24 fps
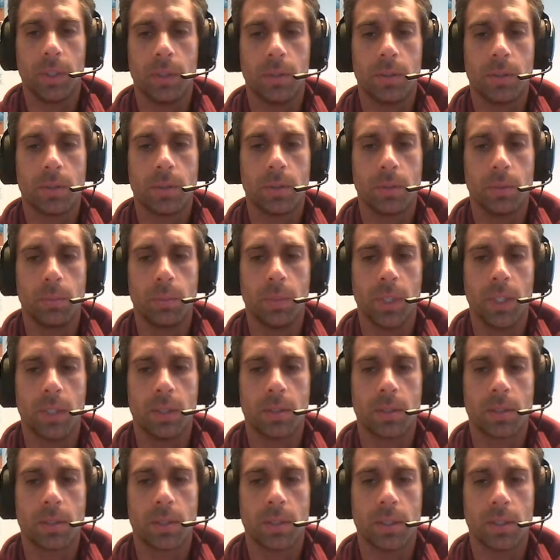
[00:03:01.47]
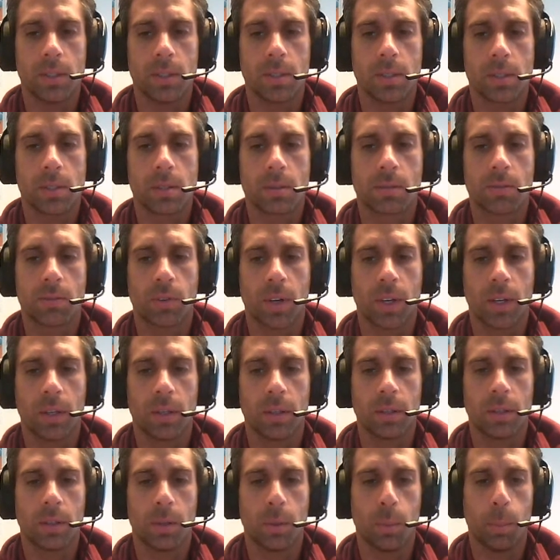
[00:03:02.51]
to meet his friend
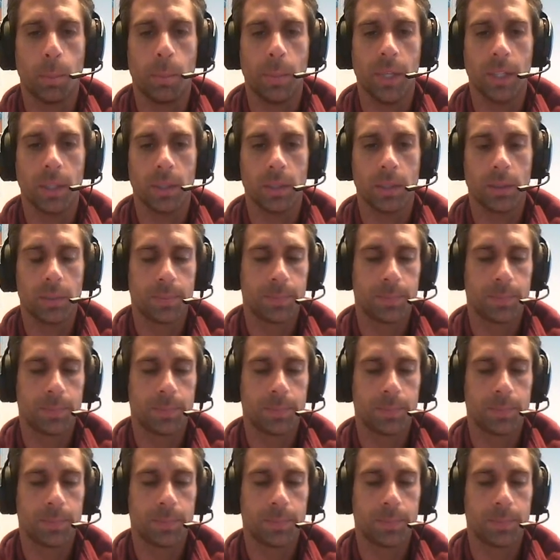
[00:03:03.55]
Bill.